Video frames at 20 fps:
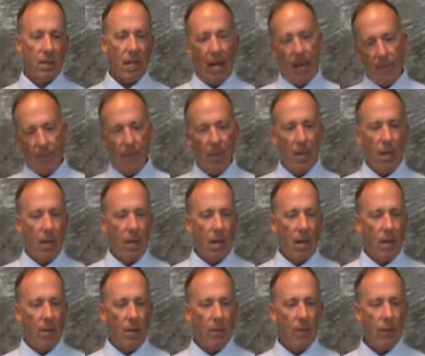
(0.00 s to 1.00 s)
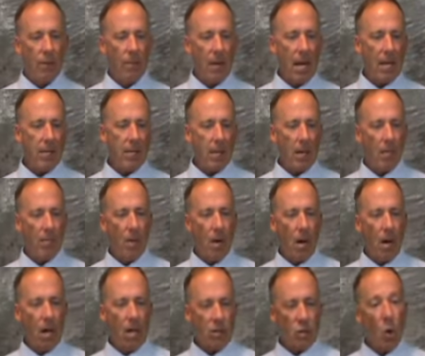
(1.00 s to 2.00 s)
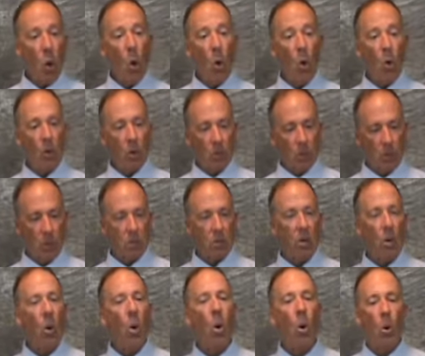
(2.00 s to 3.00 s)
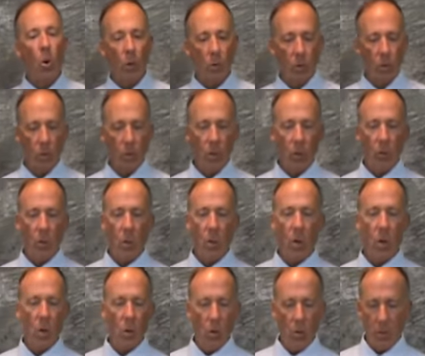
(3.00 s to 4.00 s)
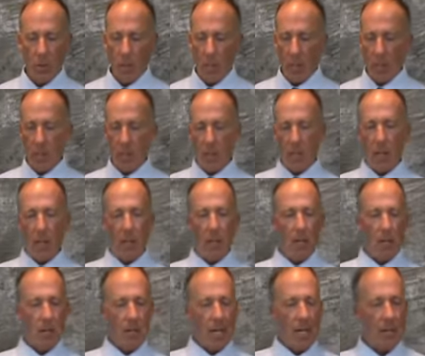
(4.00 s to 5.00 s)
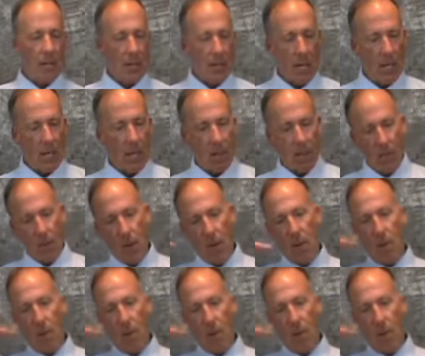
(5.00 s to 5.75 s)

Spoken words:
Yeah. Fermata, pause, hold. There's no hold. No word hold. See that sign at the end?